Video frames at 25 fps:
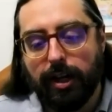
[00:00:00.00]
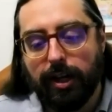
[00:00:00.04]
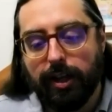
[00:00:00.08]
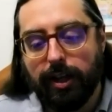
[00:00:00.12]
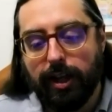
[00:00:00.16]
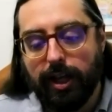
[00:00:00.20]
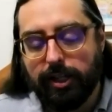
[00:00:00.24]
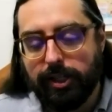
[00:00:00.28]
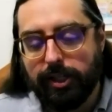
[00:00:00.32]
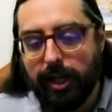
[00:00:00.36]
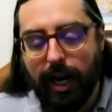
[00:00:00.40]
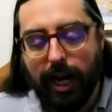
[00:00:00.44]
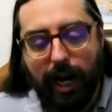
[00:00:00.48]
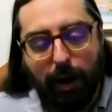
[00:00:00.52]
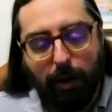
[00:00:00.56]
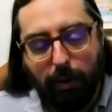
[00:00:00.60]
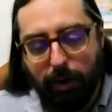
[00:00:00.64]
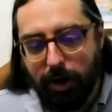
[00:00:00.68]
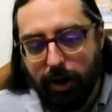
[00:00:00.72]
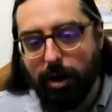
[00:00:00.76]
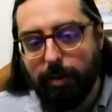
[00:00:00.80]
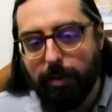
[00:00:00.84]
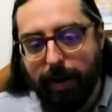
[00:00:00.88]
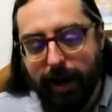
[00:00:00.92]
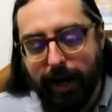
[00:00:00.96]
they say, I want
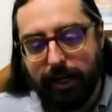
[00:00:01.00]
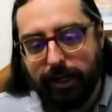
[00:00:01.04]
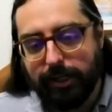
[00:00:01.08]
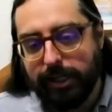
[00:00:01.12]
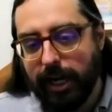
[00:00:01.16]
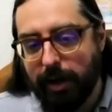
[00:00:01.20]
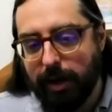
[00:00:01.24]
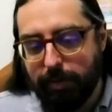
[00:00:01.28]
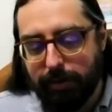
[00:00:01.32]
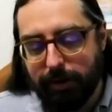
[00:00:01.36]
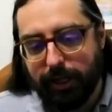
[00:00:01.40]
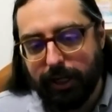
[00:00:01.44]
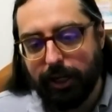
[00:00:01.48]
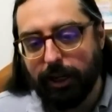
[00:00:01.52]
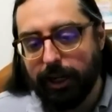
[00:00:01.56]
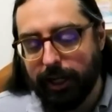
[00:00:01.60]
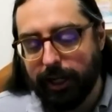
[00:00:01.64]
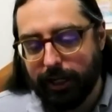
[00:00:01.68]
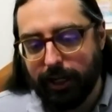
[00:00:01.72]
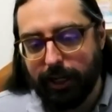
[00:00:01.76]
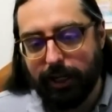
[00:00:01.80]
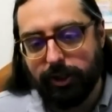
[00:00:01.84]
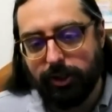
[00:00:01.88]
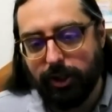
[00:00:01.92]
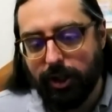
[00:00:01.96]
to go back in time and kill
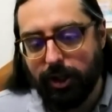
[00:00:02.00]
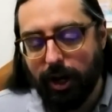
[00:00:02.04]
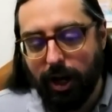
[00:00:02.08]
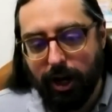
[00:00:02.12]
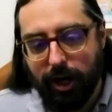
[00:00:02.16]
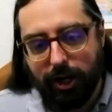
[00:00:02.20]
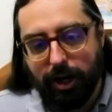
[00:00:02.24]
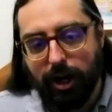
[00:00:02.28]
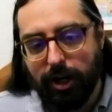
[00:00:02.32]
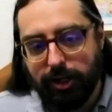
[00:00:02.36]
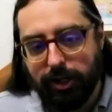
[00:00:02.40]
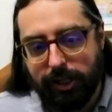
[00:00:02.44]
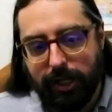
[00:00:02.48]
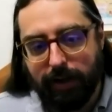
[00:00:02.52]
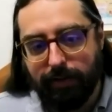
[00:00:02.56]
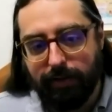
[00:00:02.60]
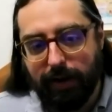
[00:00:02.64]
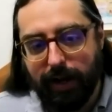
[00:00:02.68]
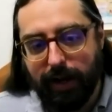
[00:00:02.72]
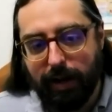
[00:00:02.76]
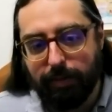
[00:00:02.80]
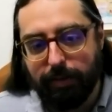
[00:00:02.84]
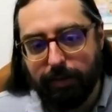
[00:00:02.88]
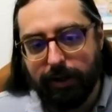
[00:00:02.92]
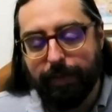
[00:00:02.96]
Hitler so the Holocaust never
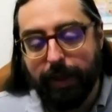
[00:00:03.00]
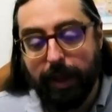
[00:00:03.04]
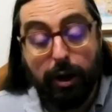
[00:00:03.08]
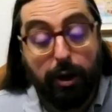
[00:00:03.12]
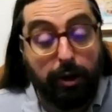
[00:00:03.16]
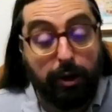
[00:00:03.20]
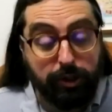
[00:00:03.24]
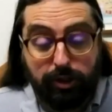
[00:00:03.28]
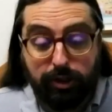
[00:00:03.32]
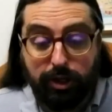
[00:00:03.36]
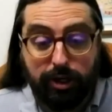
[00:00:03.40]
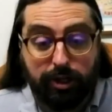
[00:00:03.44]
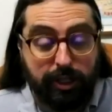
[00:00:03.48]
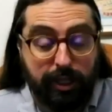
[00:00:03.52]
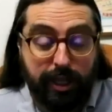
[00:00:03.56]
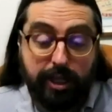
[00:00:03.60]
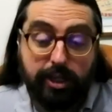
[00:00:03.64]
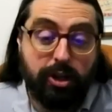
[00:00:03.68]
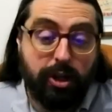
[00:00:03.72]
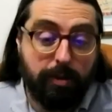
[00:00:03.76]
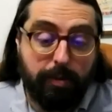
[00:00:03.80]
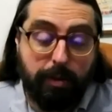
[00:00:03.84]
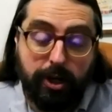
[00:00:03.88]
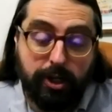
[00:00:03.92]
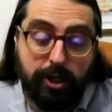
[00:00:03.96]
happened. And Noah's just going to say,
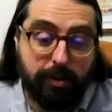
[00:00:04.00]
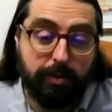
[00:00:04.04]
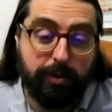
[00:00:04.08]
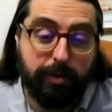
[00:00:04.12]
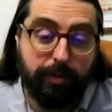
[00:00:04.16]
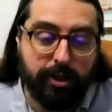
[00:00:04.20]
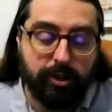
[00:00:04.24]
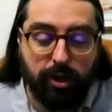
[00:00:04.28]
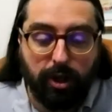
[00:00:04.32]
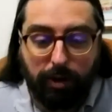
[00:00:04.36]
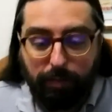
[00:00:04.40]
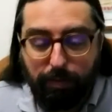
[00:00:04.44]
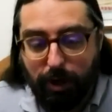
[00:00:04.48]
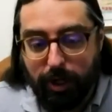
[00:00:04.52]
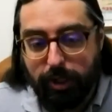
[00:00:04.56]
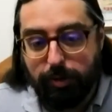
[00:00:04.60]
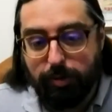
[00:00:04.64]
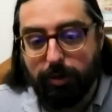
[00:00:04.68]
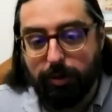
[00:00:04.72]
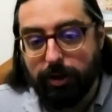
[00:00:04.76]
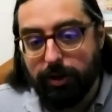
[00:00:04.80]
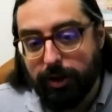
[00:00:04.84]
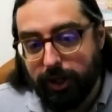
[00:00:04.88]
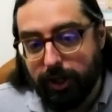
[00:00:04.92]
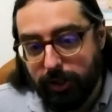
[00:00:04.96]
that's not possible. It's not
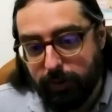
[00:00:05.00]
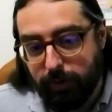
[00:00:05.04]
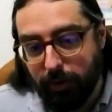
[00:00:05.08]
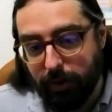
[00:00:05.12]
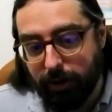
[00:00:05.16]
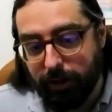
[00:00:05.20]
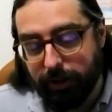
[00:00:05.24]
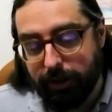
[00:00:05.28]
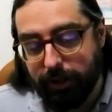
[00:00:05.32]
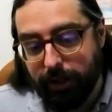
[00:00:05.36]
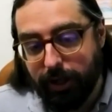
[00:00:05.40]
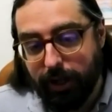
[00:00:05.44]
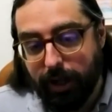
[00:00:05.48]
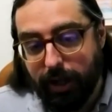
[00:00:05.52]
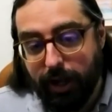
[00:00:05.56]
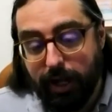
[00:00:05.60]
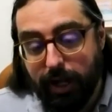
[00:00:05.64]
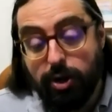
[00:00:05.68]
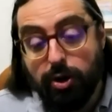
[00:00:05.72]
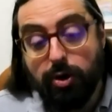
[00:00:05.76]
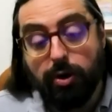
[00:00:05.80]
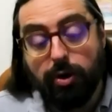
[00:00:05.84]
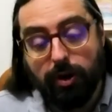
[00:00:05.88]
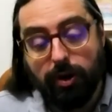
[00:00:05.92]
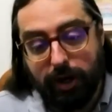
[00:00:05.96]
possible in this world.
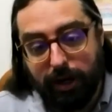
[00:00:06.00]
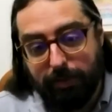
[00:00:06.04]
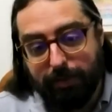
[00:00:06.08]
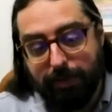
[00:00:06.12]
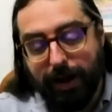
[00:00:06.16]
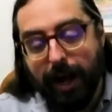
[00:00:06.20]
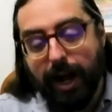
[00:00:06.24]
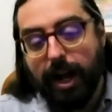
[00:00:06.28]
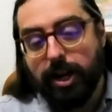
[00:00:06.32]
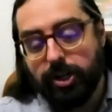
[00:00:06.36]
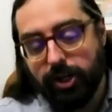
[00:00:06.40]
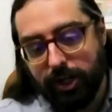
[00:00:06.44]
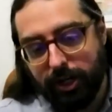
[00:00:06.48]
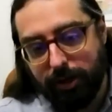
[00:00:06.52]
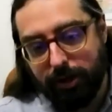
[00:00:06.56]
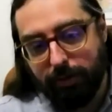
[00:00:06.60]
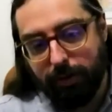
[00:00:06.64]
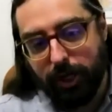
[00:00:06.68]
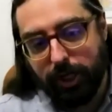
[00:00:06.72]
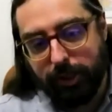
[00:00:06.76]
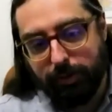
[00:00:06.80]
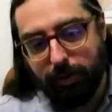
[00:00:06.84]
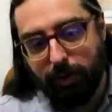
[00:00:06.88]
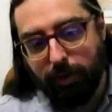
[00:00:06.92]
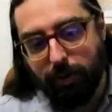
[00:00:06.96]
You could imagine a
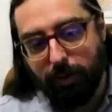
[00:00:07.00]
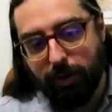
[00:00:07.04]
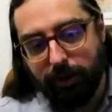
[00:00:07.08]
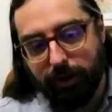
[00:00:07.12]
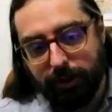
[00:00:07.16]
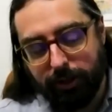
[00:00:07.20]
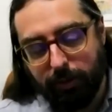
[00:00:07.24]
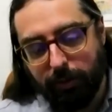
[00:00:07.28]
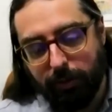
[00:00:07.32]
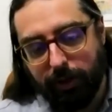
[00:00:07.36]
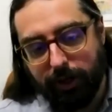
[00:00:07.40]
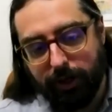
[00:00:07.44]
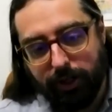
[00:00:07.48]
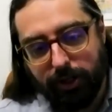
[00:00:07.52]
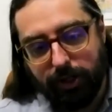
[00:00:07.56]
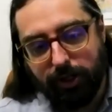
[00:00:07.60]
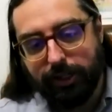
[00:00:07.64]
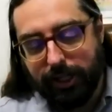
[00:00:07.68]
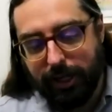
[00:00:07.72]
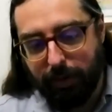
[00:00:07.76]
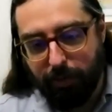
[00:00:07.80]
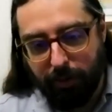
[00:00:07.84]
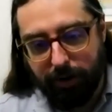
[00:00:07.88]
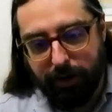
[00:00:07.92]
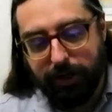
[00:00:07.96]
possible world in which
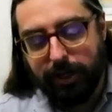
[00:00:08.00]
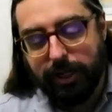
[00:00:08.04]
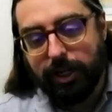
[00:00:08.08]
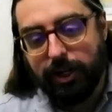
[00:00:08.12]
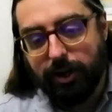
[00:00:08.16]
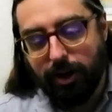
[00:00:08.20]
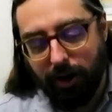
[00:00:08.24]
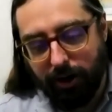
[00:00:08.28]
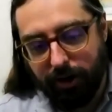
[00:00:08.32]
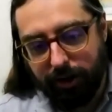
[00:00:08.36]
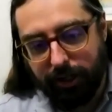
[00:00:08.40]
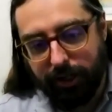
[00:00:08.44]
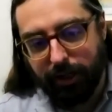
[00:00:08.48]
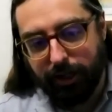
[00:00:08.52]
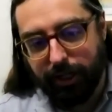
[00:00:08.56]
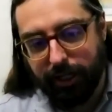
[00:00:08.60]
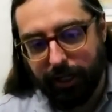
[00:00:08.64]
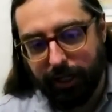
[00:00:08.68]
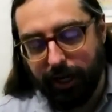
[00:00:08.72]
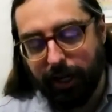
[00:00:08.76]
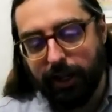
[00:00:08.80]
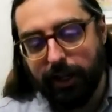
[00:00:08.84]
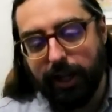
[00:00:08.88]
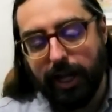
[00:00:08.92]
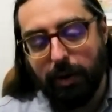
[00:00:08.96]
someone did go and kill
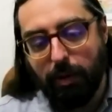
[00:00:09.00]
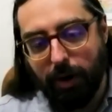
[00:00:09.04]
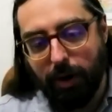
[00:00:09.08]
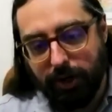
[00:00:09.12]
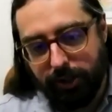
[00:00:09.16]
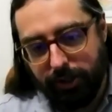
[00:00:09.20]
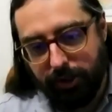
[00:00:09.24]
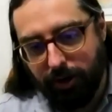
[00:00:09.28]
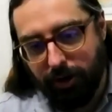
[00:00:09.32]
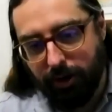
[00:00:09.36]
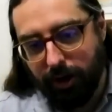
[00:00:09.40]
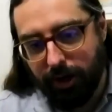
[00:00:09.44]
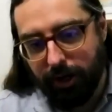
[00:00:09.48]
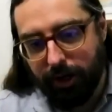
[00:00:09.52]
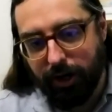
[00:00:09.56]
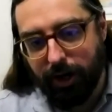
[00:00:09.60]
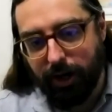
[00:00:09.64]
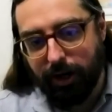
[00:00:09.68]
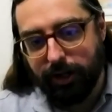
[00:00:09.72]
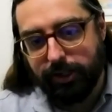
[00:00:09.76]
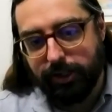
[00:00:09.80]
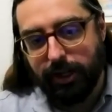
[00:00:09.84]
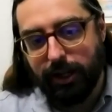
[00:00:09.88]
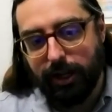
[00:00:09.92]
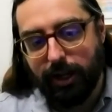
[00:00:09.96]
Hitler and there was no
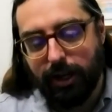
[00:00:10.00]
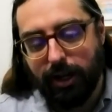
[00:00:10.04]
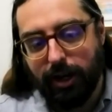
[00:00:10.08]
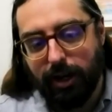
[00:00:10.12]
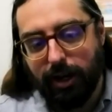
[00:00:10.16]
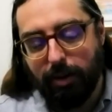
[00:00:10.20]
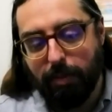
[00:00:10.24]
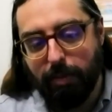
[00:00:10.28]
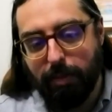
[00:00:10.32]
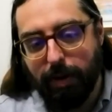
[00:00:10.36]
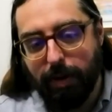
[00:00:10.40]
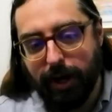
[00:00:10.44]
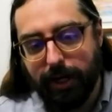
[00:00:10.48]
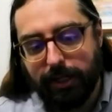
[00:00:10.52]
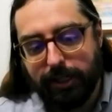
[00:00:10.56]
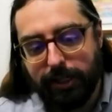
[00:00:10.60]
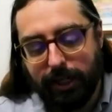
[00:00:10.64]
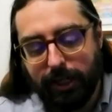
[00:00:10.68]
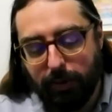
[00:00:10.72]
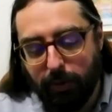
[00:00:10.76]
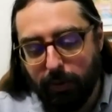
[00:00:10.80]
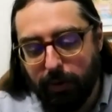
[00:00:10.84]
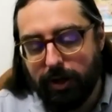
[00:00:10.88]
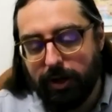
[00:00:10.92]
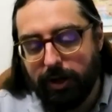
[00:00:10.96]
Holocaust but
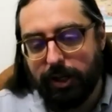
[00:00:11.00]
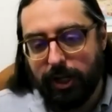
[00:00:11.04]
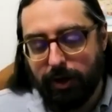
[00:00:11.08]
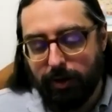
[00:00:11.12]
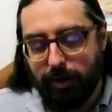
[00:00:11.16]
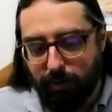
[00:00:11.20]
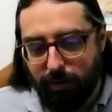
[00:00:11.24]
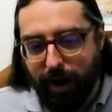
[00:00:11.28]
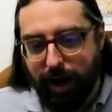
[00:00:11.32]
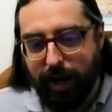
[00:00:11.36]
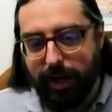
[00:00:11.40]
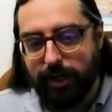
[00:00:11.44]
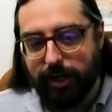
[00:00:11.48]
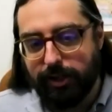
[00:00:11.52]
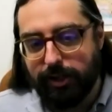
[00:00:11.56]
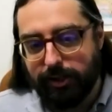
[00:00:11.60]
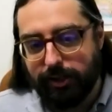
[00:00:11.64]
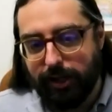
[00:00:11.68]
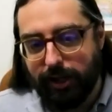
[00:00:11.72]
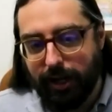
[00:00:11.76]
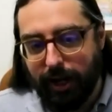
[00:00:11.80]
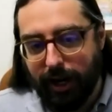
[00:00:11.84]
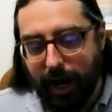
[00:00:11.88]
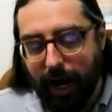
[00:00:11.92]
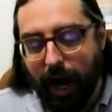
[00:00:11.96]
it wouldn't
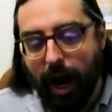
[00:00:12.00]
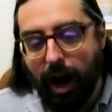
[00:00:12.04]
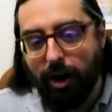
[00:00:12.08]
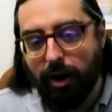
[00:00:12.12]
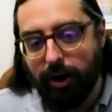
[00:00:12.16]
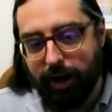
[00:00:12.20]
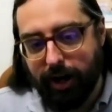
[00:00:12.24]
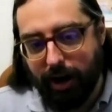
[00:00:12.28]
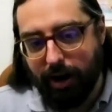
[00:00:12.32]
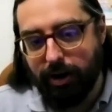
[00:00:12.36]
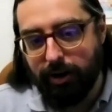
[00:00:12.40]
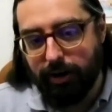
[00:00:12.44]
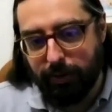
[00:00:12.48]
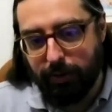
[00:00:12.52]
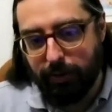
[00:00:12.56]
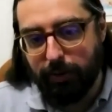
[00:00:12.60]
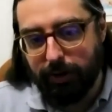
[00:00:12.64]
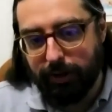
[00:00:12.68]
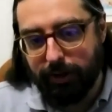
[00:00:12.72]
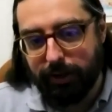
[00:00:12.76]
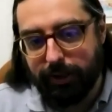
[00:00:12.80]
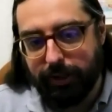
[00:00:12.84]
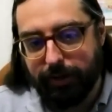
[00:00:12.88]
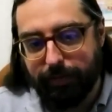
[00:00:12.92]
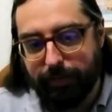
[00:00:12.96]
erase our current
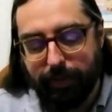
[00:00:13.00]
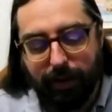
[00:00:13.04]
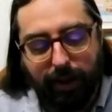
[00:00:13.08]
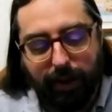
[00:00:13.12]
world.